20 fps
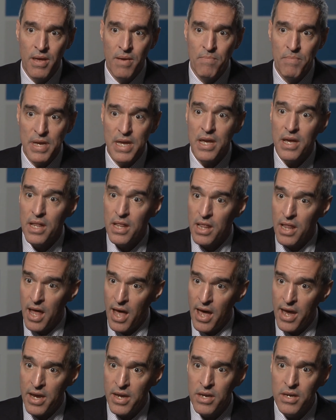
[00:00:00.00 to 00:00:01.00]
be
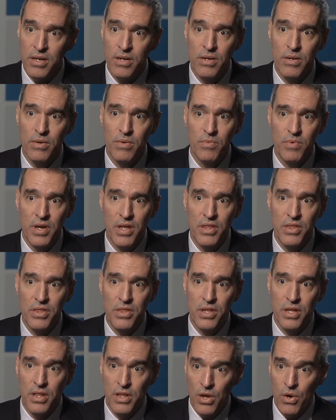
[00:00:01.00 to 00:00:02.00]
aligned with
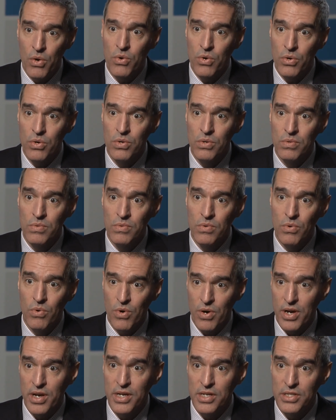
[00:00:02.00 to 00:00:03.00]
the local
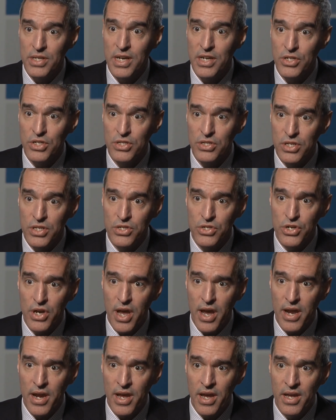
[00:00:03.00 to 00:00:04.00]
organizations in
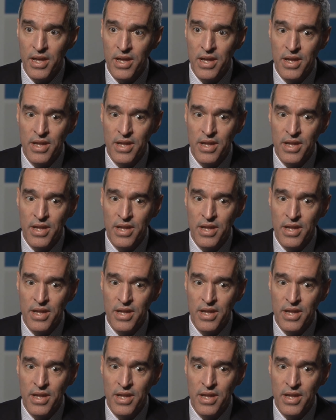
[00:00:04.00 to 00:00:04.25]
China.